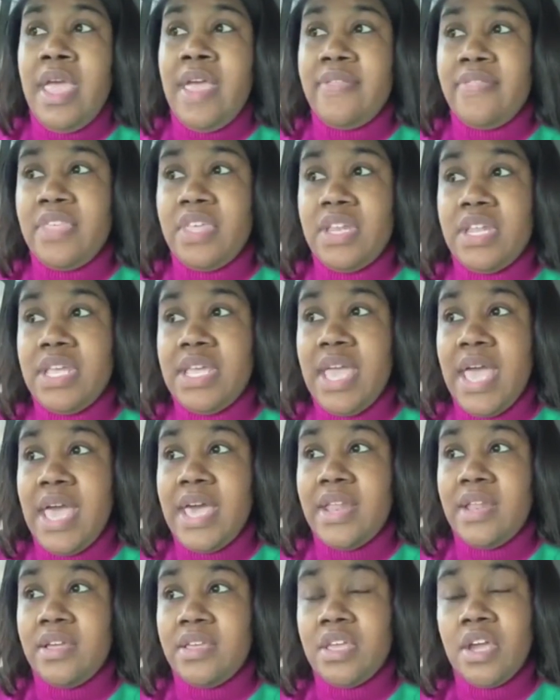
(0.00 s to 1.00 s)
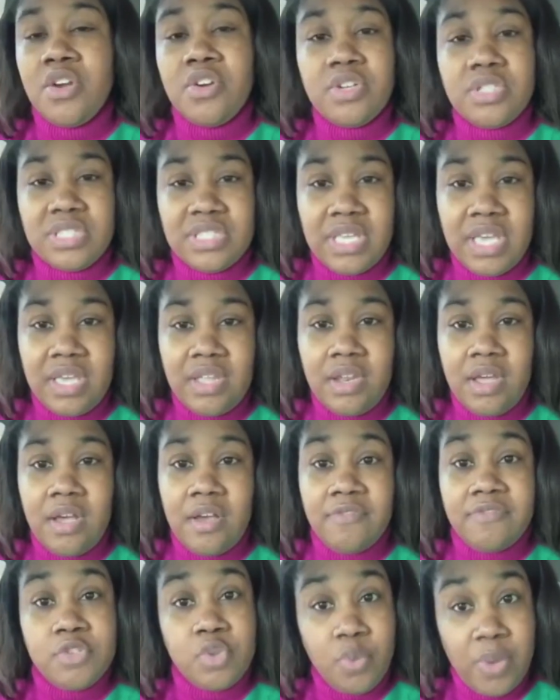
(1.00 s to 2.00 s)
and then he had a younger set
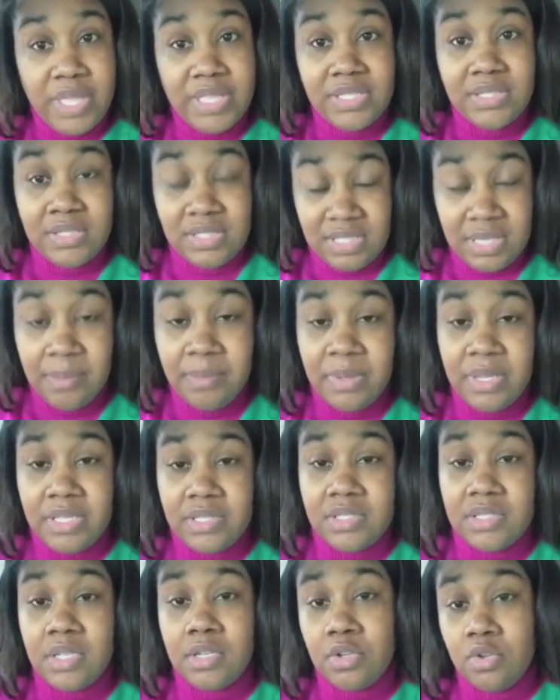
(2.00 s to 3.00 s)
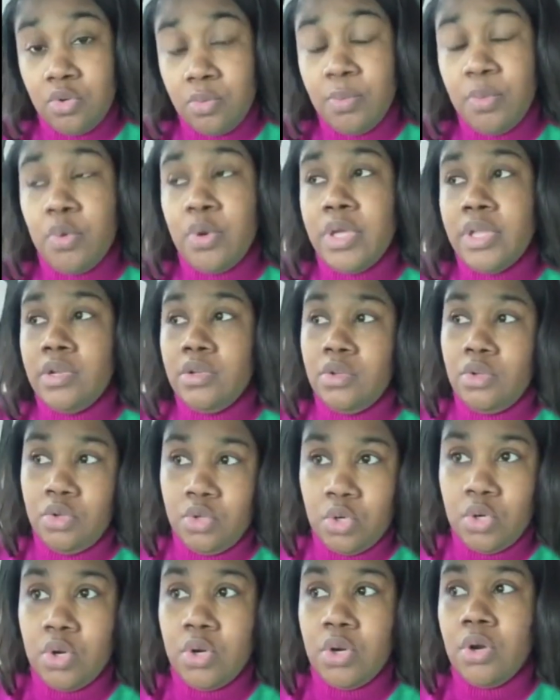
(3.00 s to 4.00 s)
of twin siblings, a little boy and a
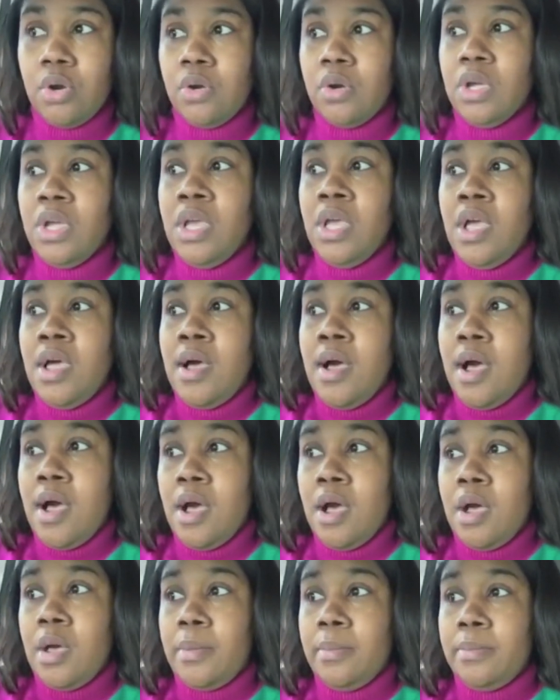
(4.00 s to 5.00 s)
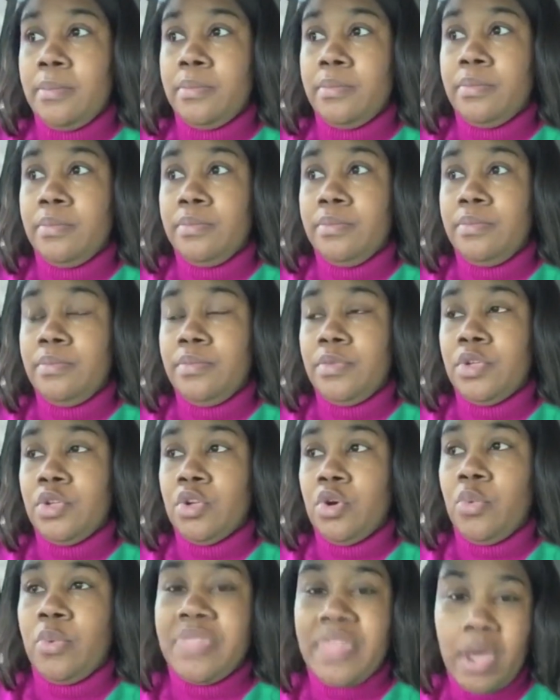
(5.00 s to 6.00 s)
little girl.
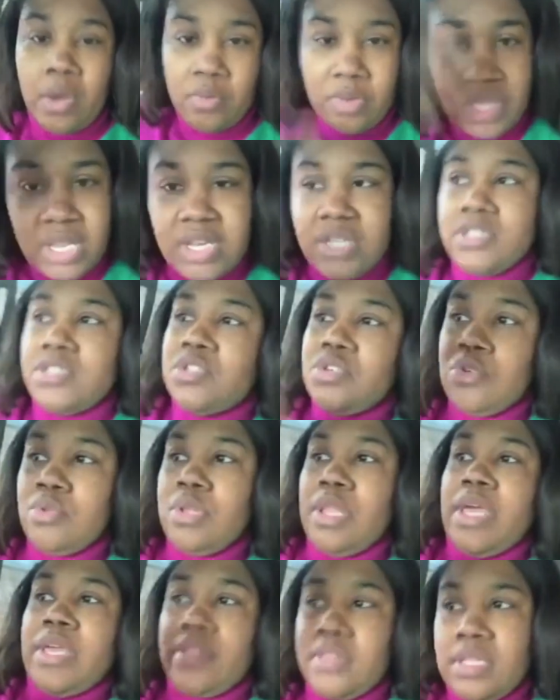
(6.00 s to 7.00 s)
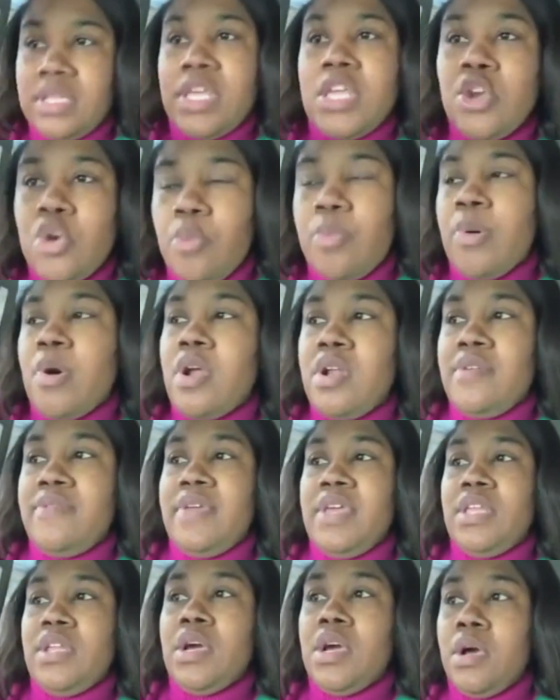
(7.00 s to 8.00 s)
Without getting into like the legal part
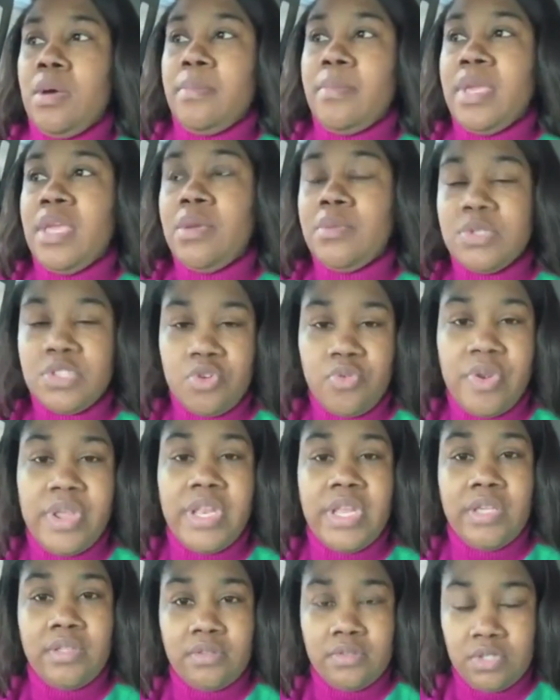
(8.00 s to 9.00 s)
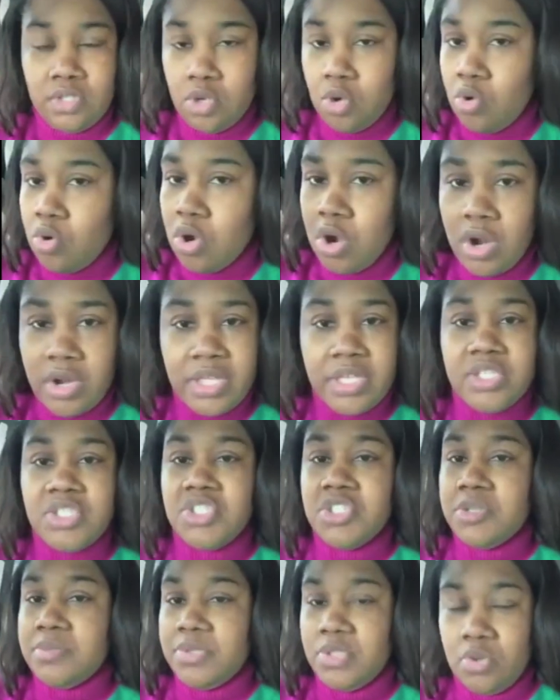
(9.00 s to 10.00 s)
of it, he was granted sole
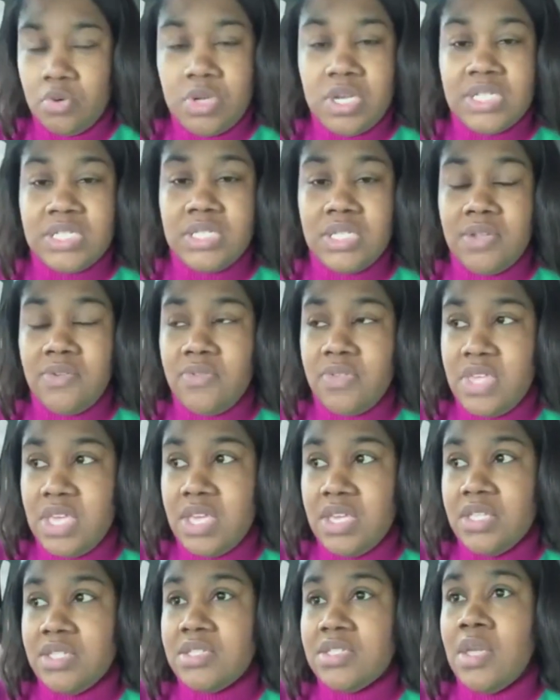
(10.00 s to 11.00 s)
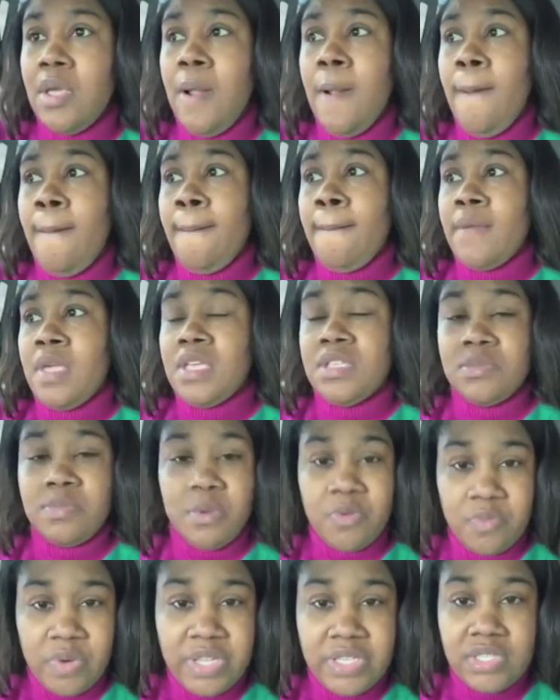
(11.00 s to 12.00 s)
guardianship, sole custody of kids. He's
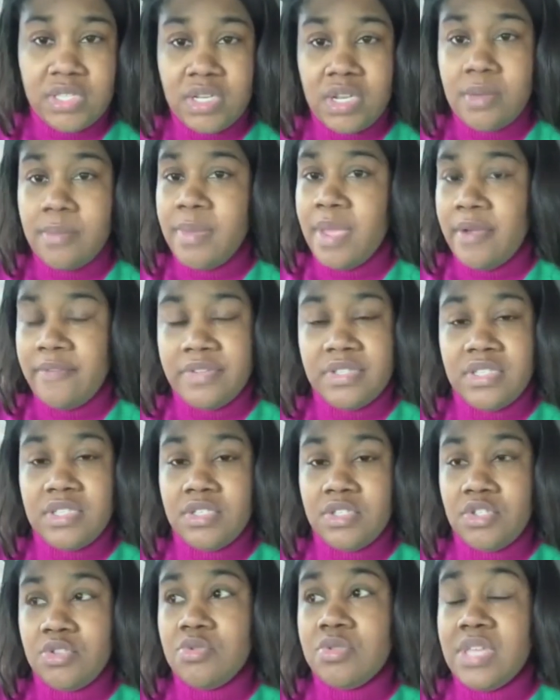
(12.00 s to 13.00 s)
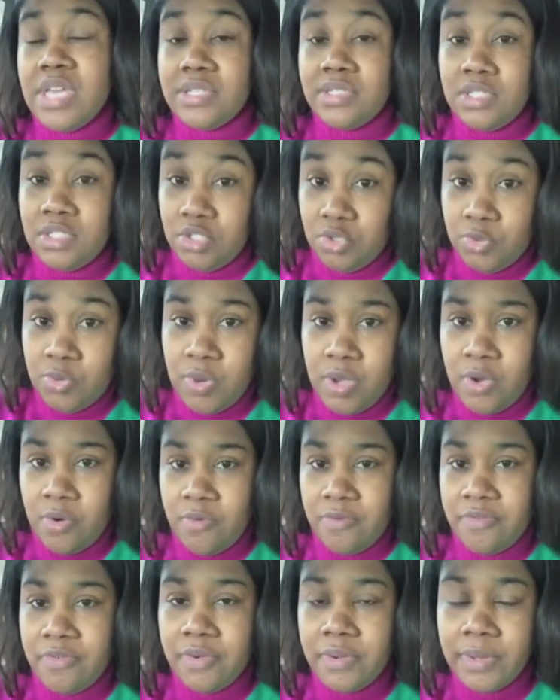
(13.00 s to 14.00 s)
been raising them ever since
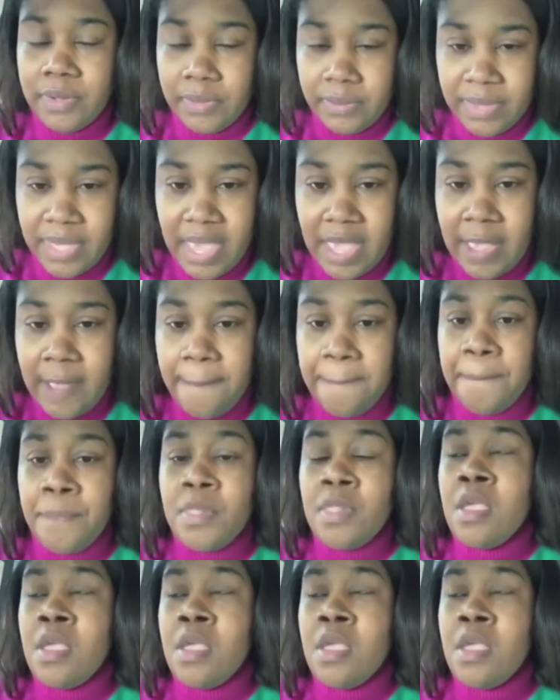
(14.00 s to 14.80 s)
2012. Okay.